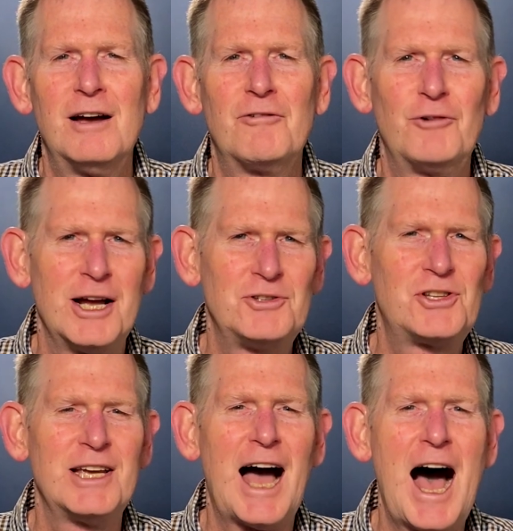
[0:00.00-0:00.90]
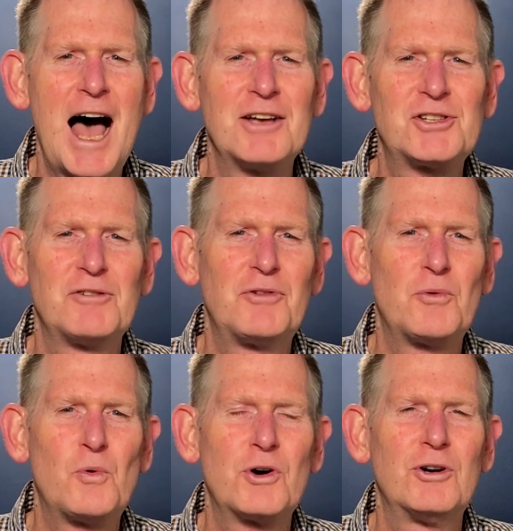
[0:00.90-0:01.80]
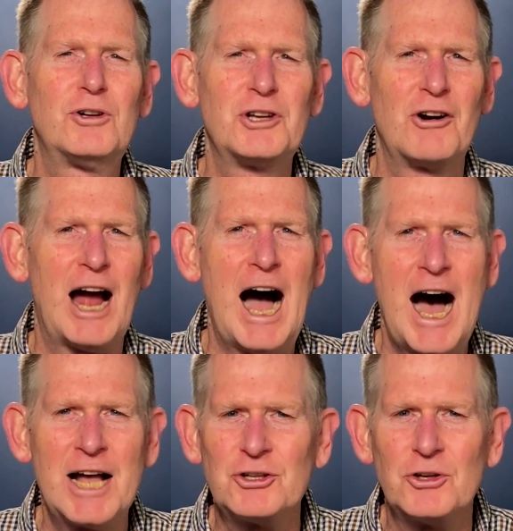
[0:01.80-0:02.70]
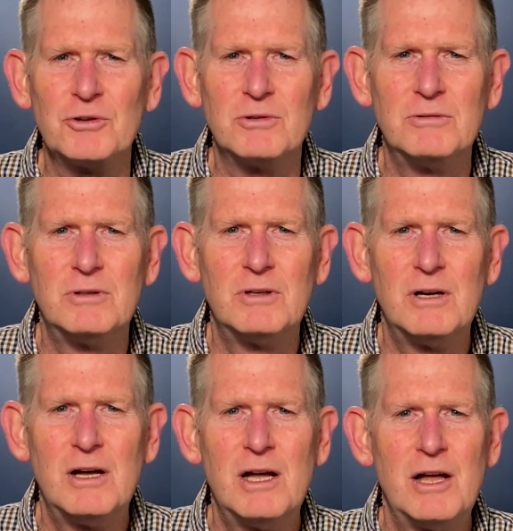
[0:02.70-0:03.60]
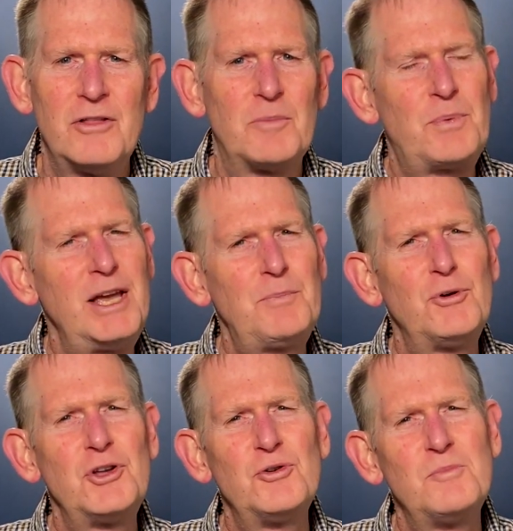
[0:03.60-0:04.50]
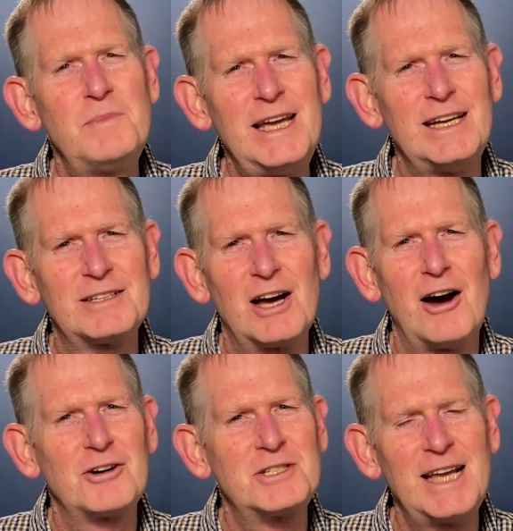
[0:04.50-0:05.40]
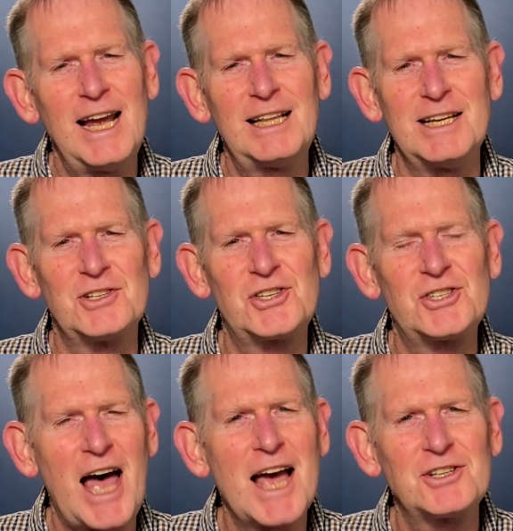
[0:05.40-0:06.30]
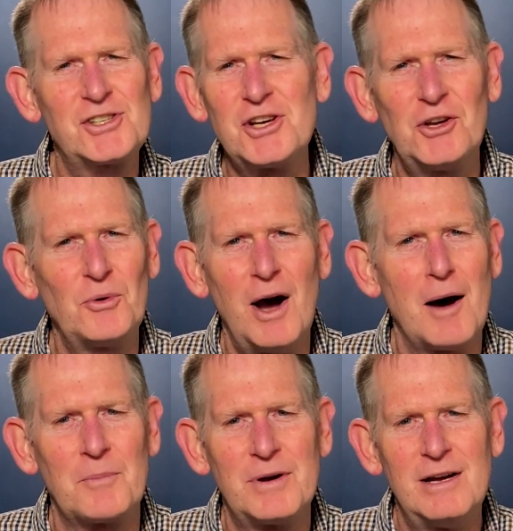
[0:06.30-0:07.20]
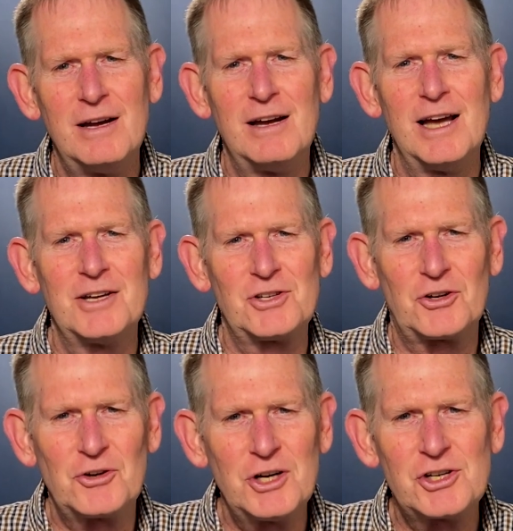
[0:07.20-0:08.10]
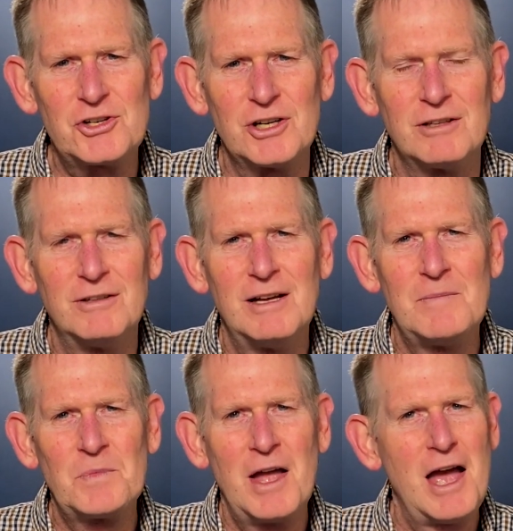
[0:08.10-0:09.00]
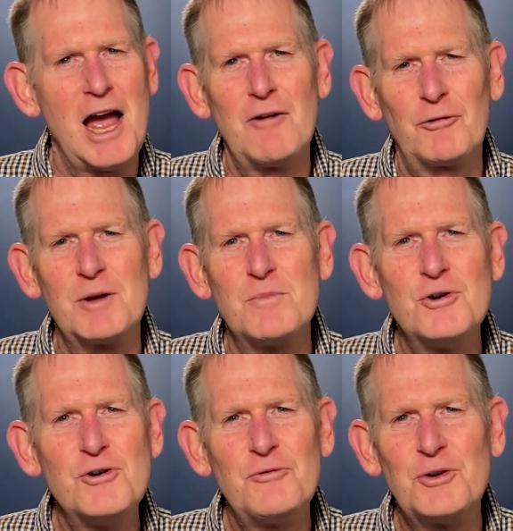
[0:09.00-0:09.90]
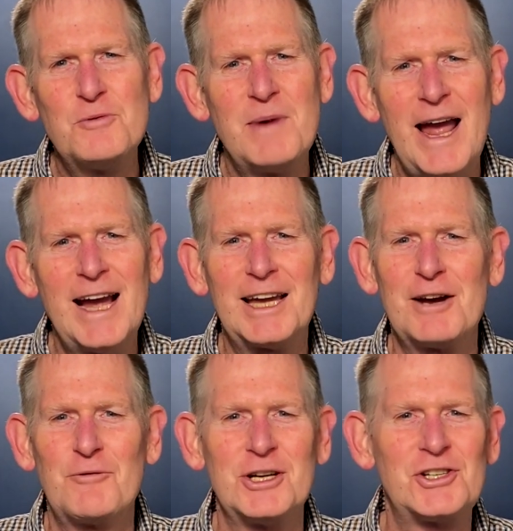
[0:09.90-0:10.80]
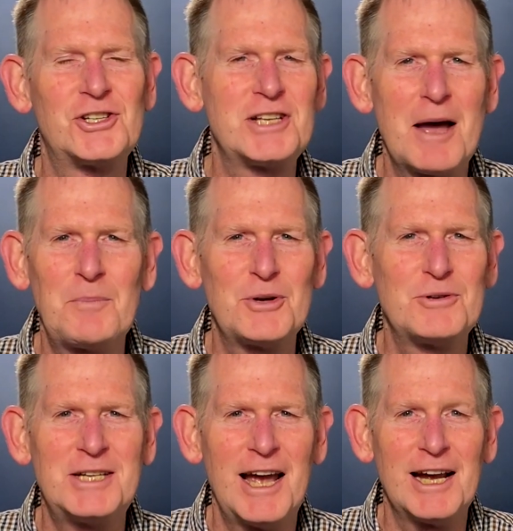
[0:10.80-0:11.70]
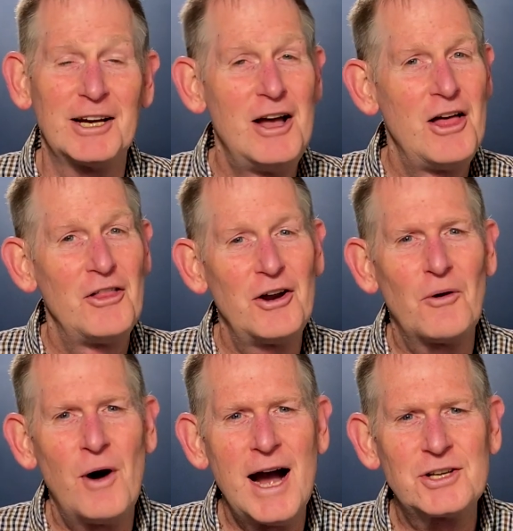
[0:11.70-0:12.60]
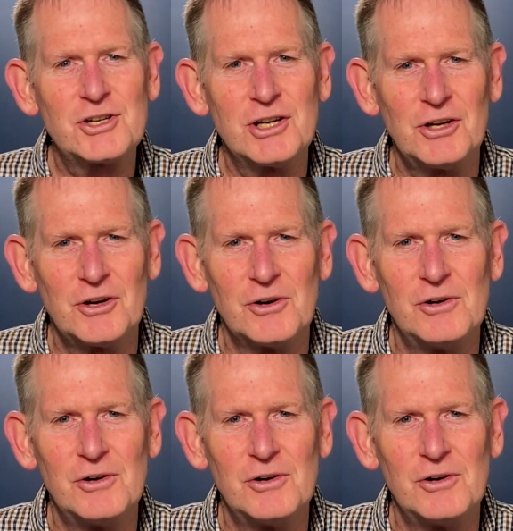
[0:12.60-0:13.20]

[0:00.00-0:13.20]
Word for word: Friends, the eyes of the world are on you. The people you meet are daily sizing you up as a Christian. Every move you make, every step you take, they're watching you.